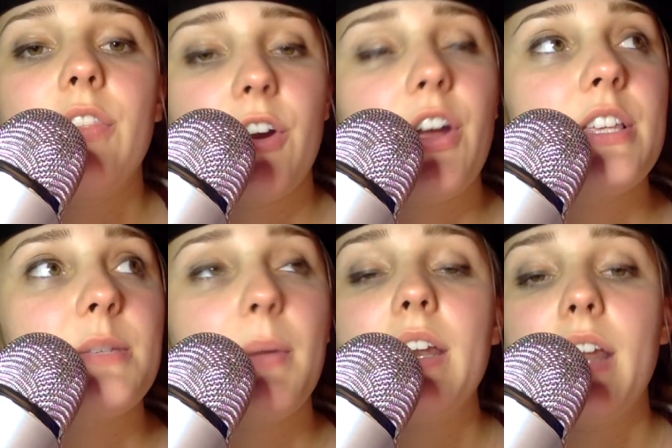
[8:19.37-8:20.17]
There has
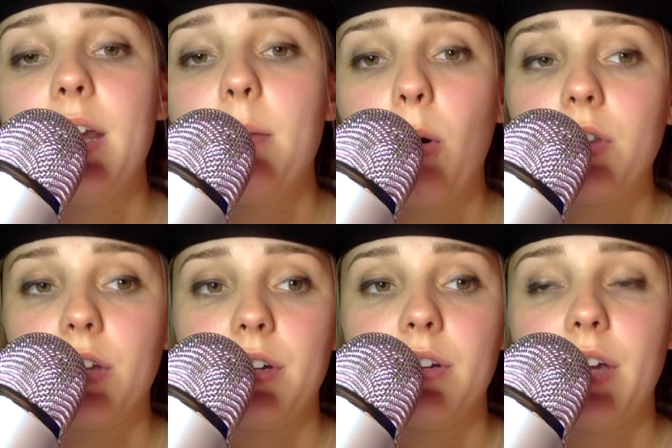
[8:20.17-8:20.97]
been an
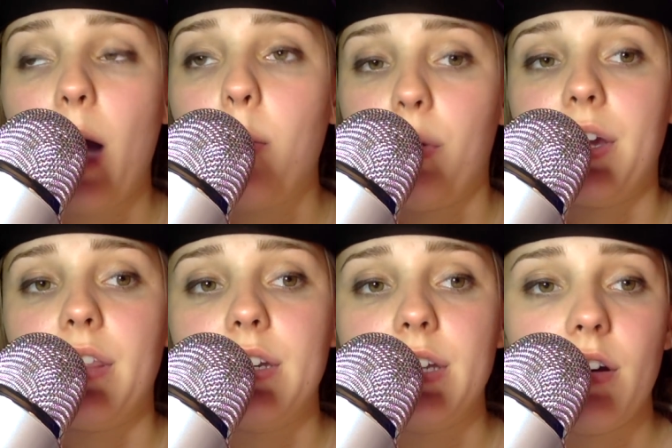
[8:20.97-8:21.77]
Ebola outbreak
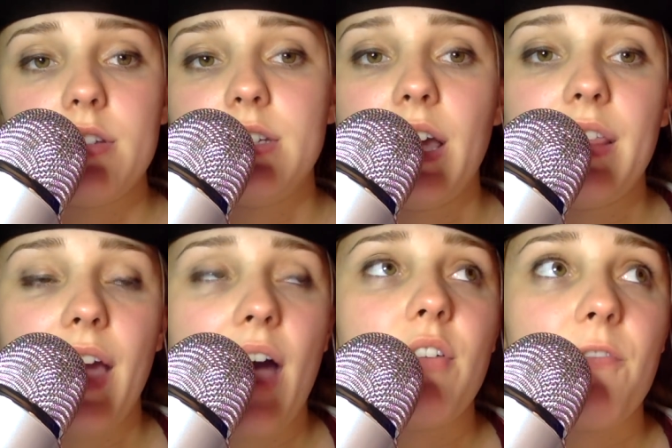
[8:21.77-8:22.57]
in the DRC, and they
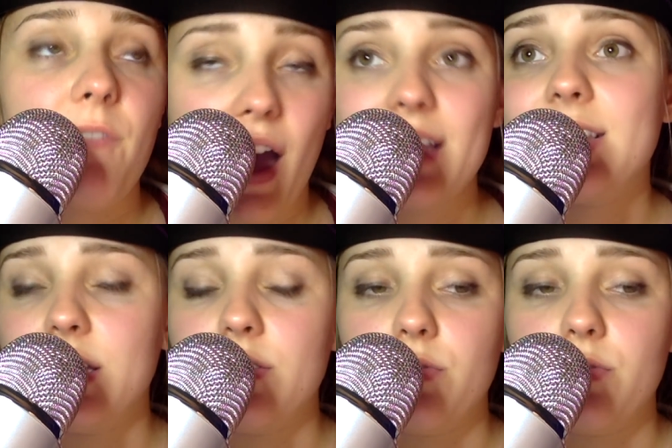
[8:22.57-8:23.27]
have a vaccine